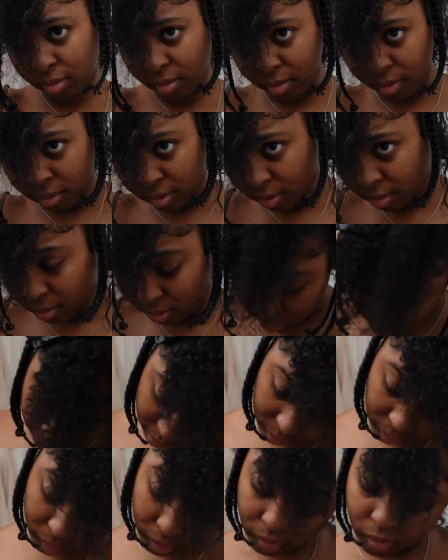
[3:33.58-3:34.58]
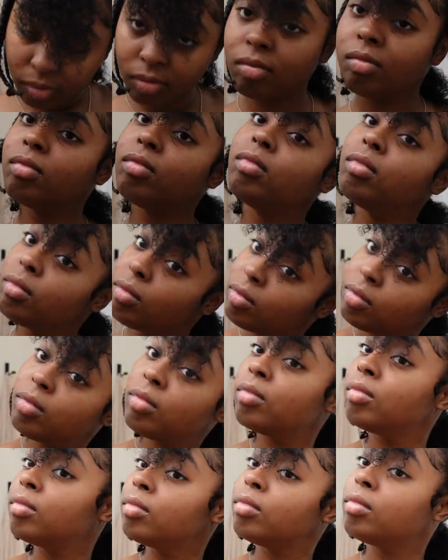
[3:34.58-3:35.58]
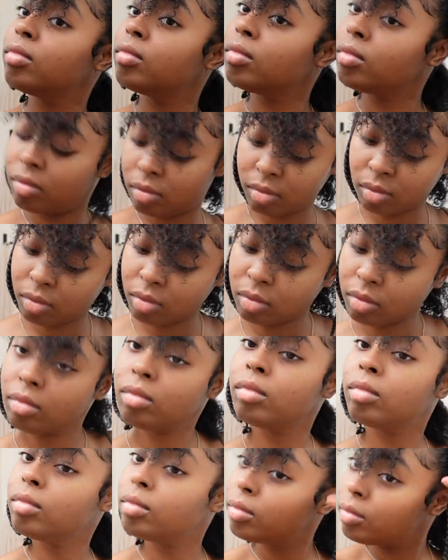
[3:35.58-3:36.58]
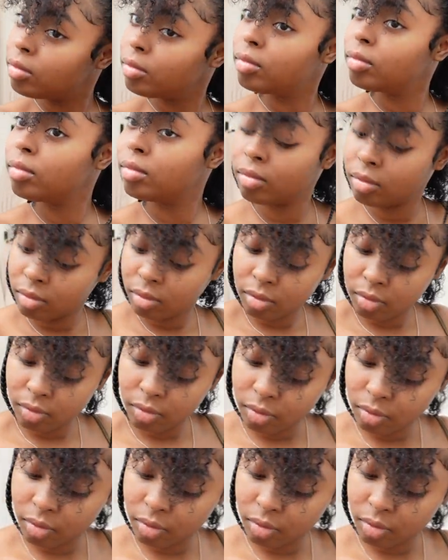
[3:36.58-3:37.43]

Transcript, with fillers: So this is the most difficult part because you're going to have to braid your hair